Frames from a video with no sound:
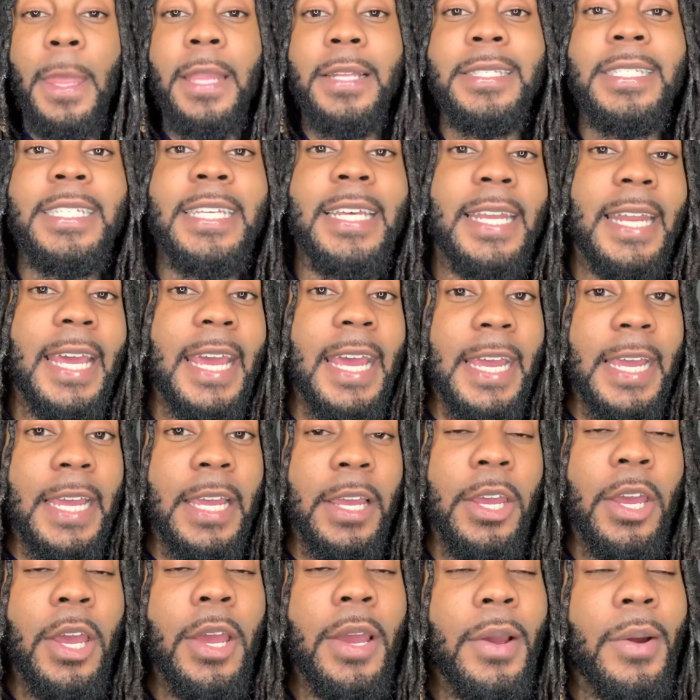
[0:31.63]
Today,
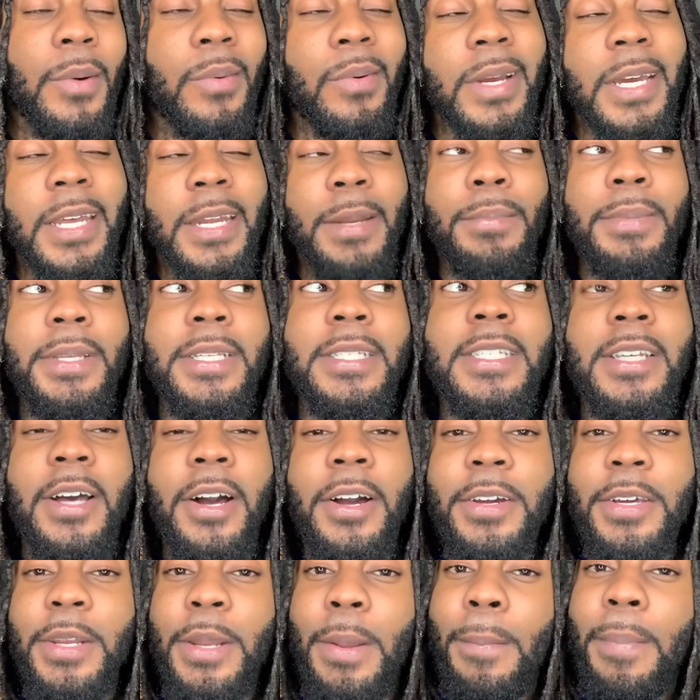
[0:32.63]
we're going to be
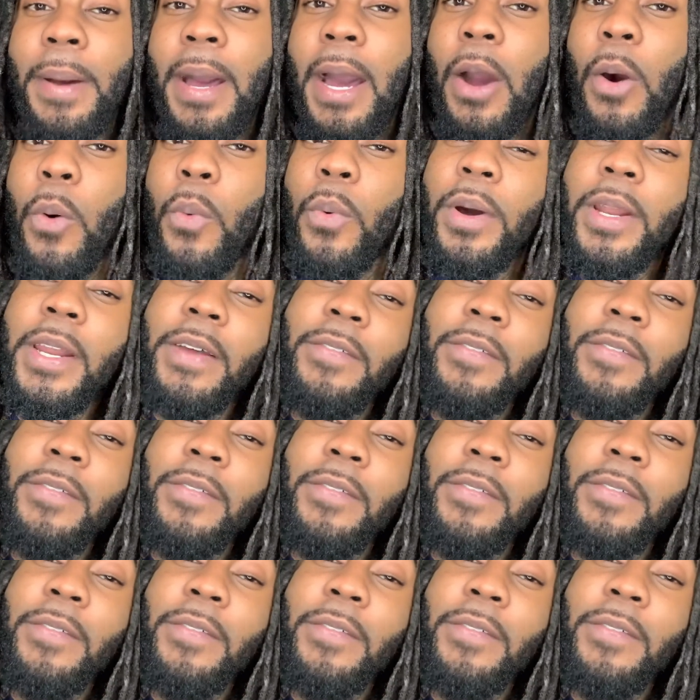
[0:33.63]
talking about one